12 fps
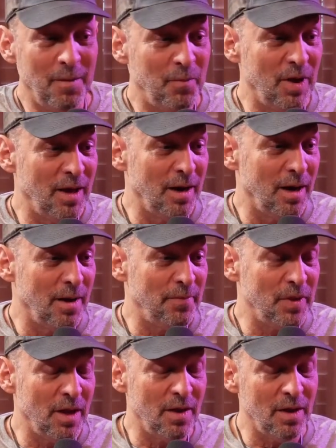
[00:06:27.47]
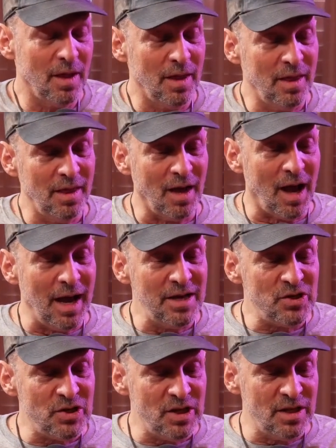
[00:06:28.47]
But I
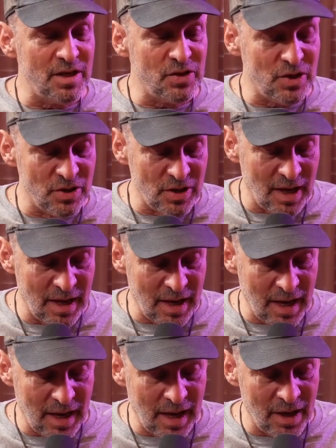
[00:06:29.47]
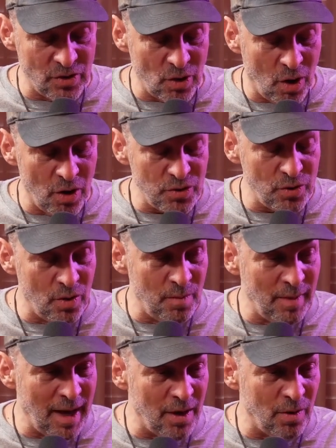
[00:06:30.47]
see this as also a
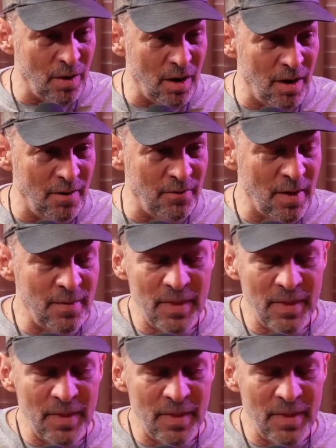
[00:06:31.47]
matter of,